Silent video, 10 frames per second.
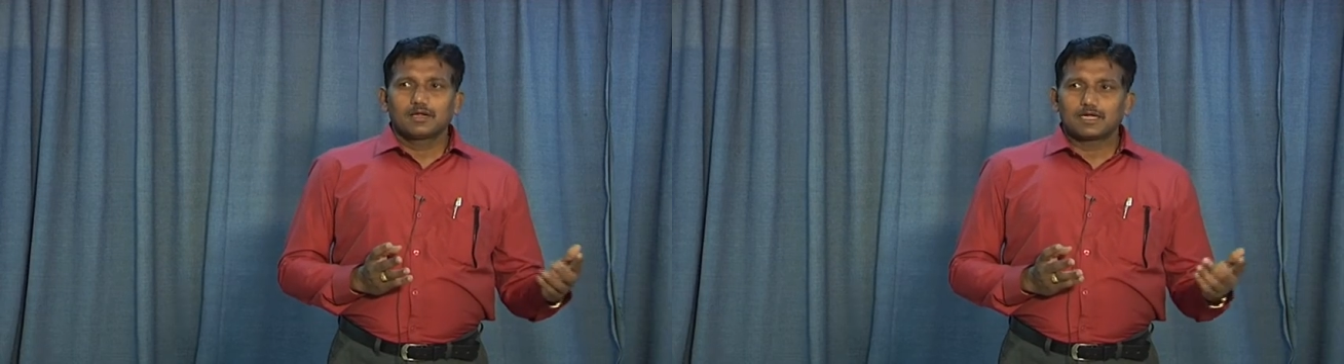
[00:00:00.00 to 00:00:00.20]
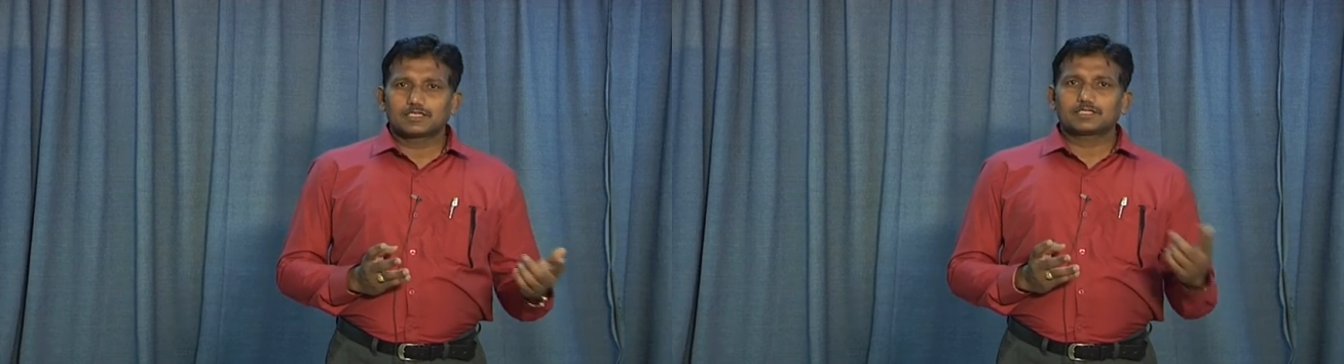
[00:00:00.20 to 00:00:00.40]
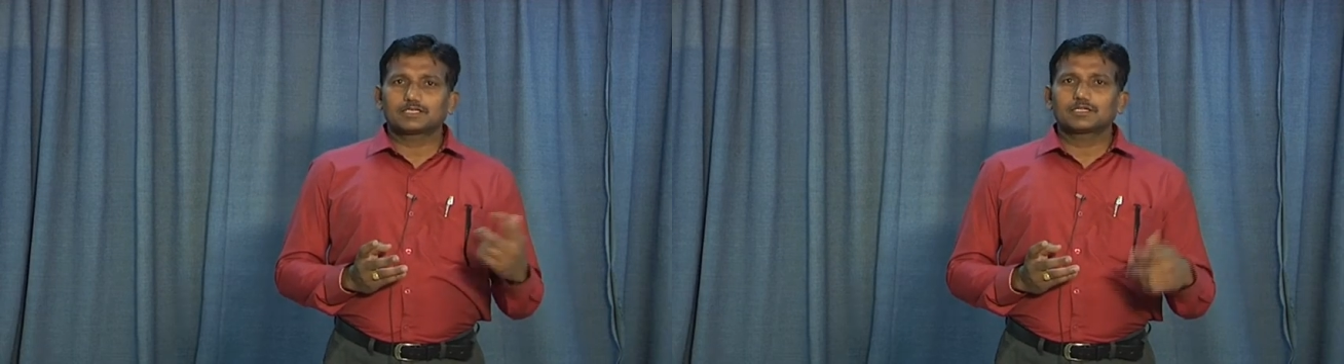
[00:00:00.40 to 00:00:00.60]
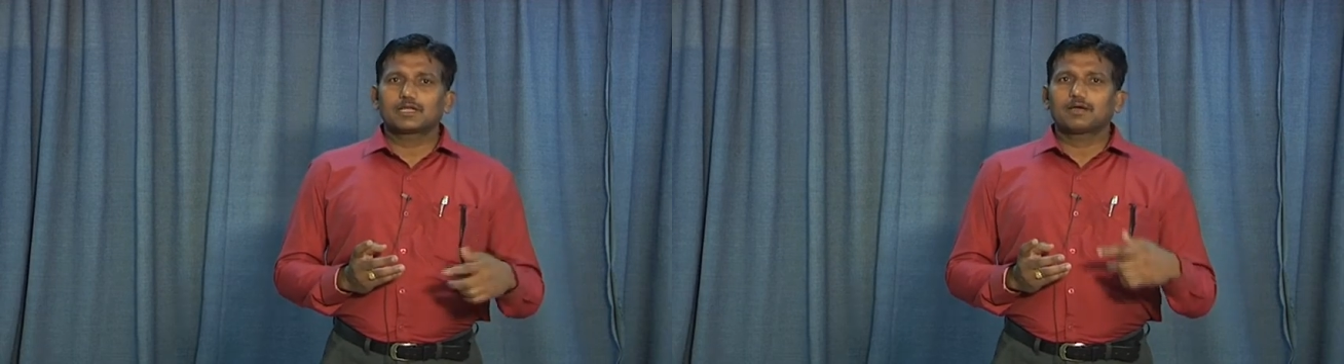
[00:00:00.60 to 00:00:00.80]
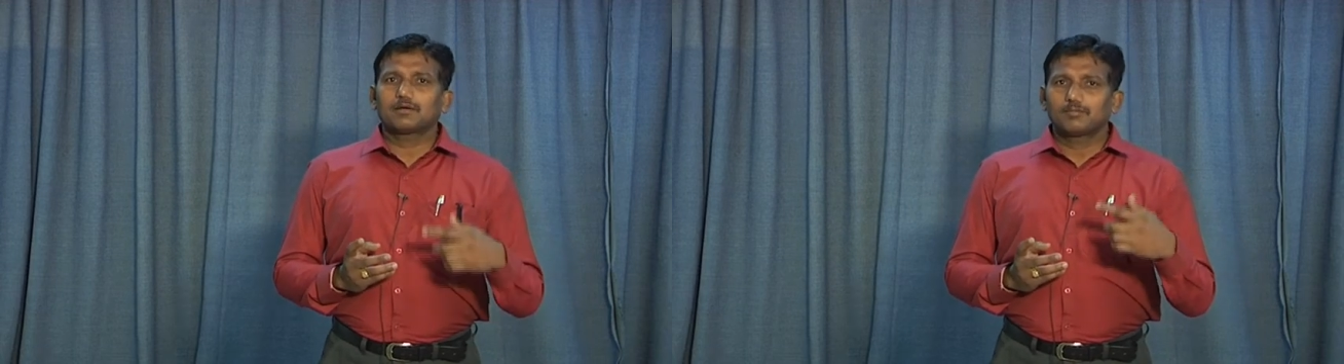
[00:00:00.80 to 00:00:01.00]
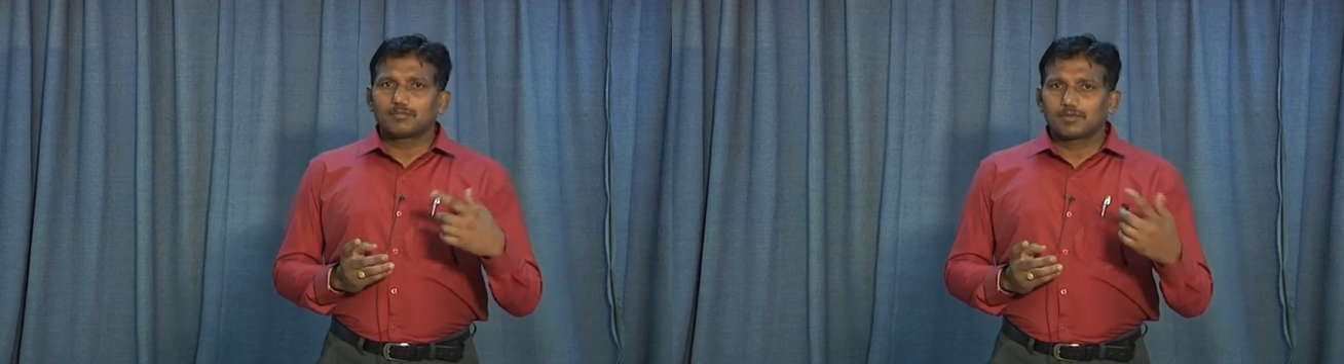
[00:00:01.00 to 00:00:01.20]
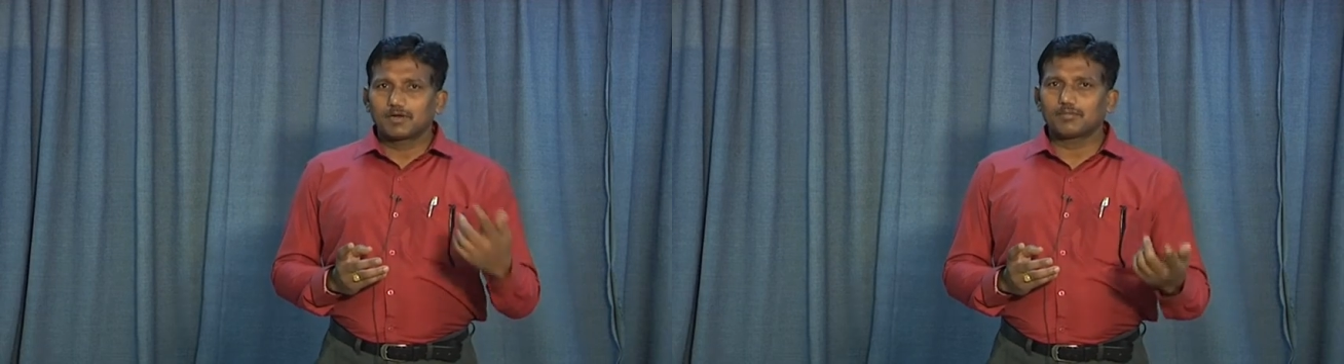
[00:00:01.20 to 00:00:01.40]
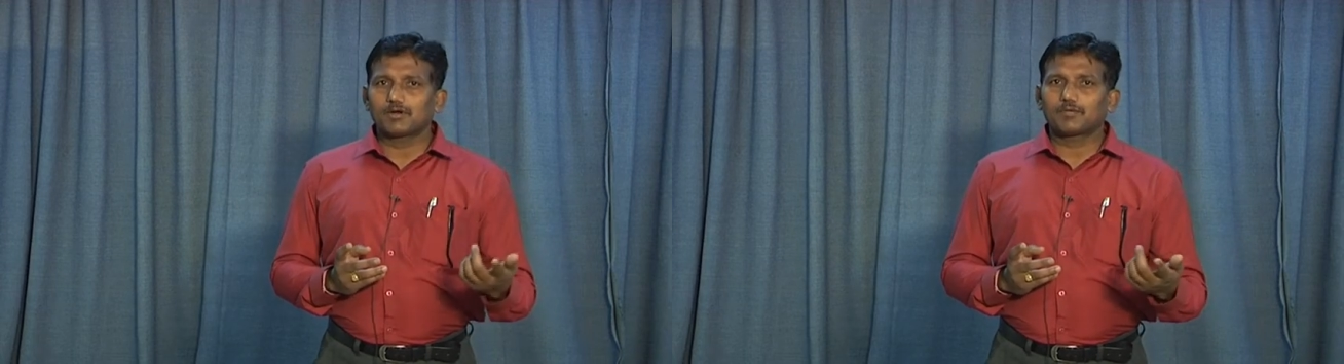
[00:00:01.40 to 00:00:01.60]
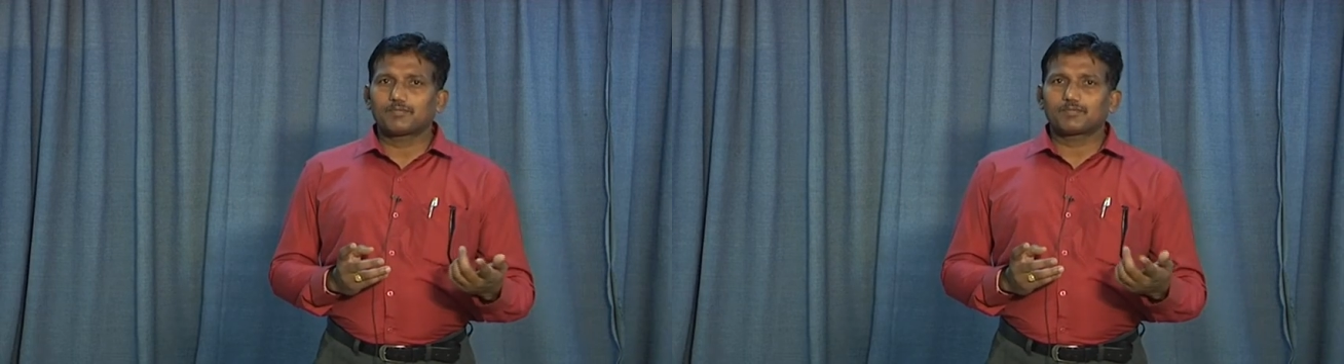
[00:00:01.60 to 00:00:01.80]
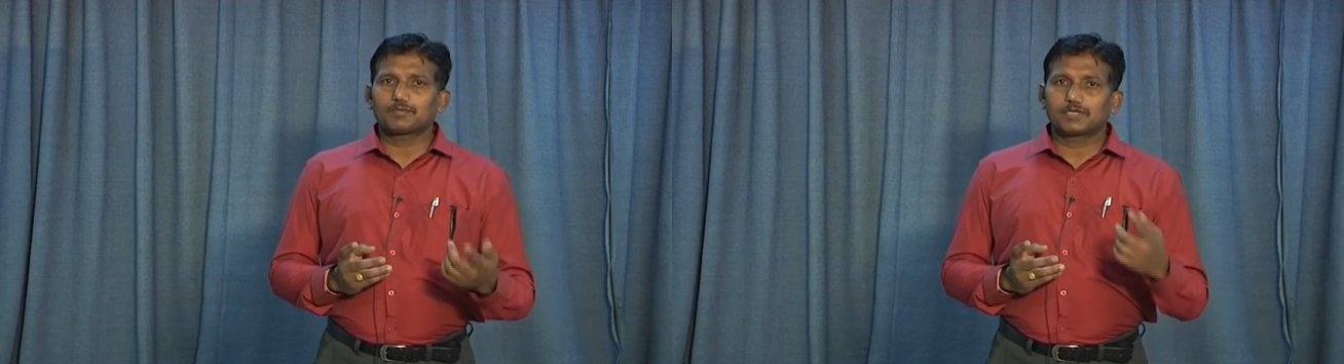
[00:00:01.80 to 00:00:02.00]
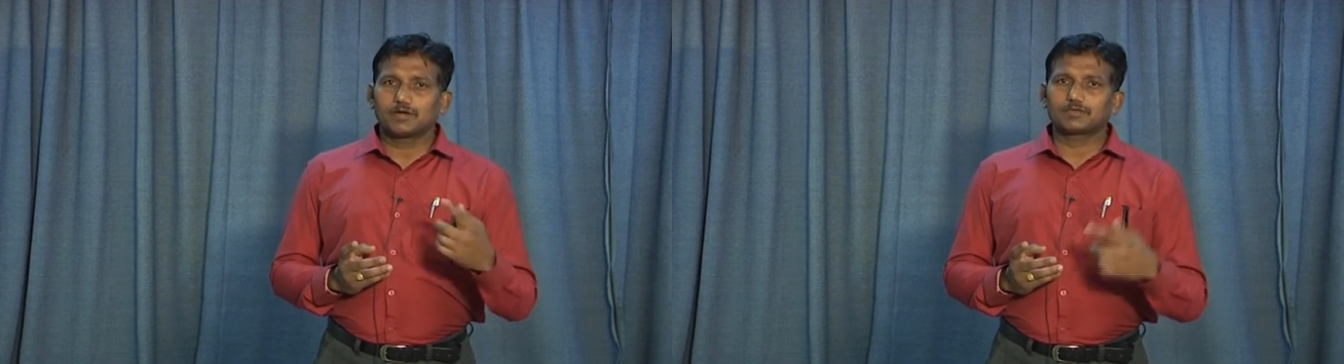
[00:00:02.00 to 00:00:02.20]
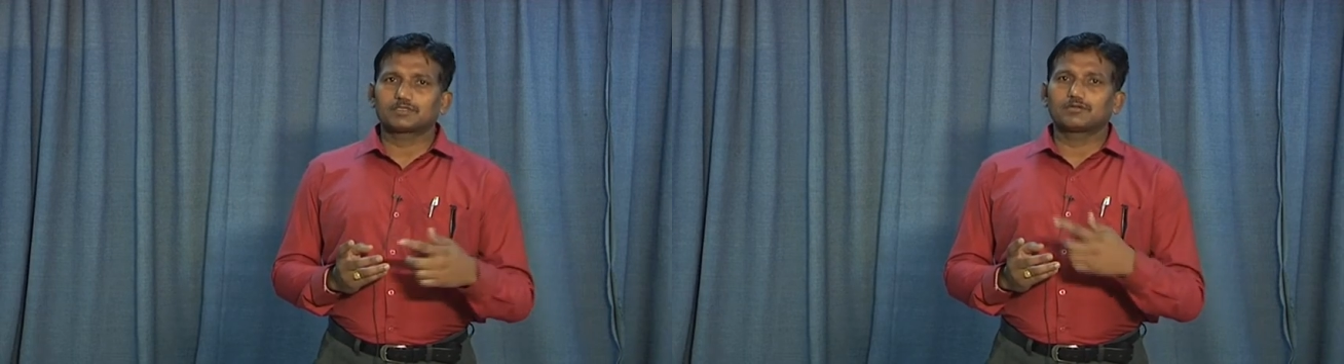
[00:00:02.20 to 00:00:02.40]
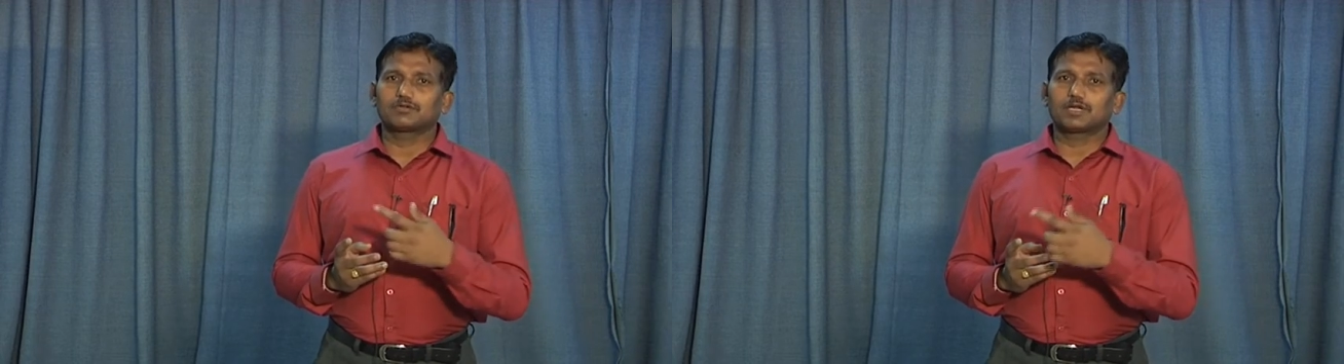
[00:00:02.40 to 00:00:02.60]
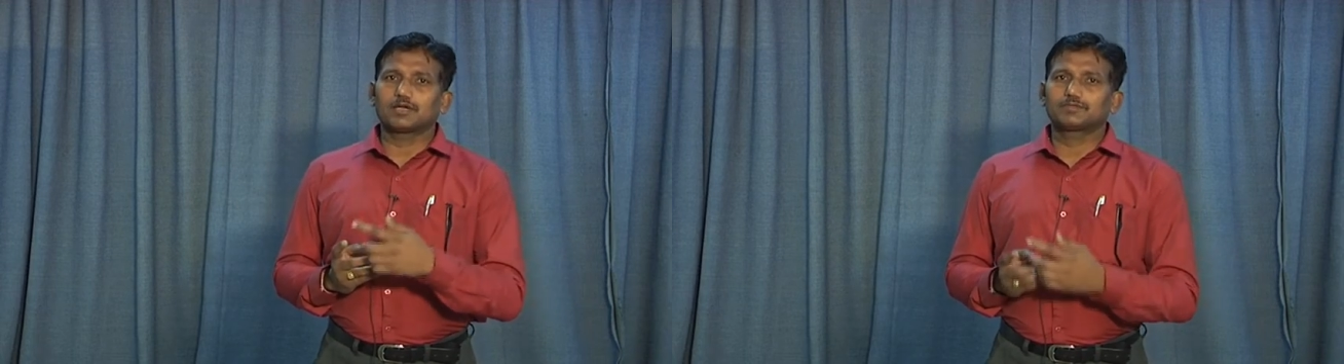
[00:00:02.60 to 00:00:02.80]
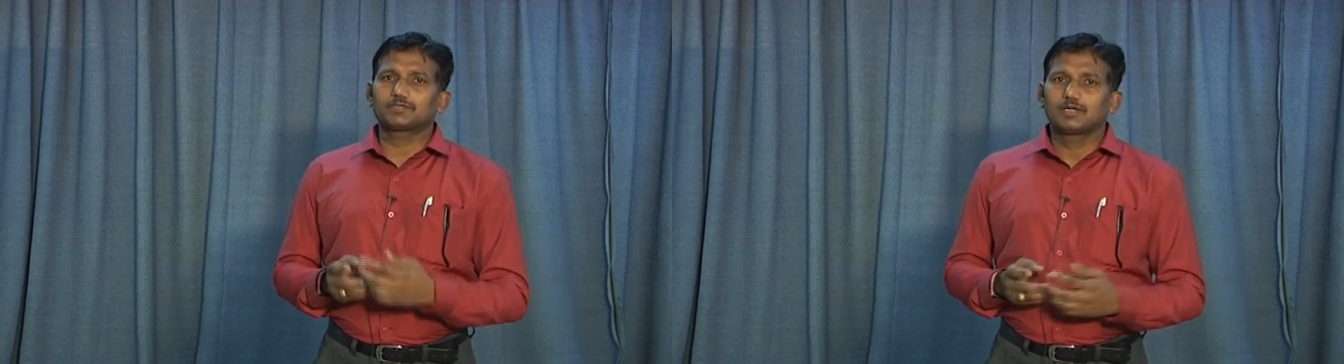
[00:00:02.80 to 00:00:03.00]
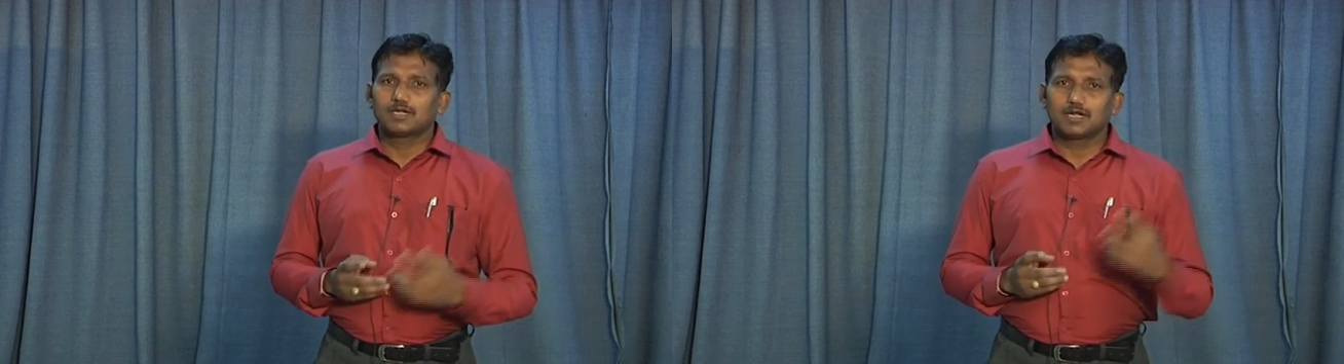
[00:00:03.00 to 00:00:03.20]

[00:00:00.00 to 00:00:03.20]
assessing the number of diverse genotypes,